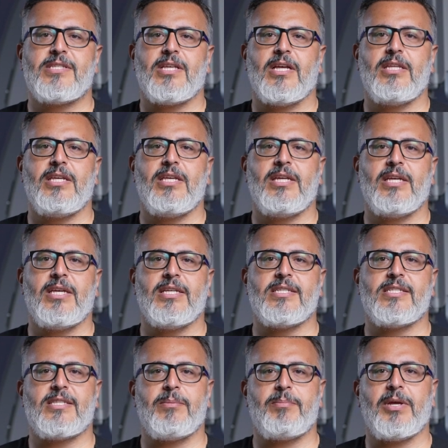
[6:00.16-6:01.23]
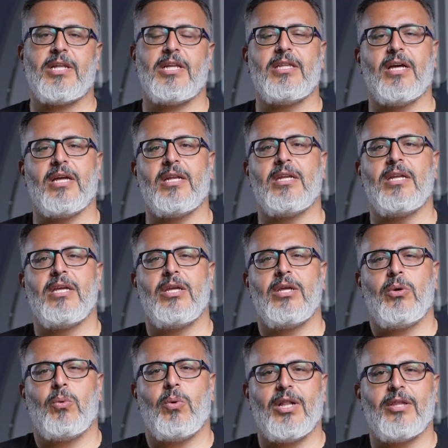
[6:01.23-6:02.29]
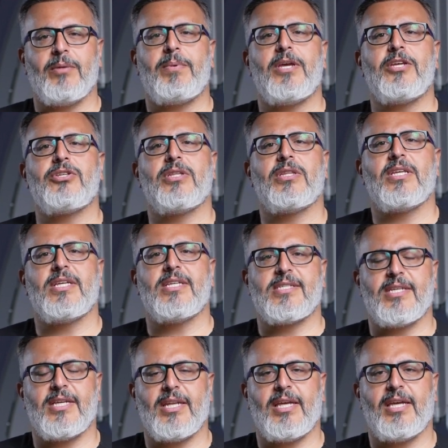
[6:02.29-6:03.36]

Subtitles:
study is typically done while the patient is in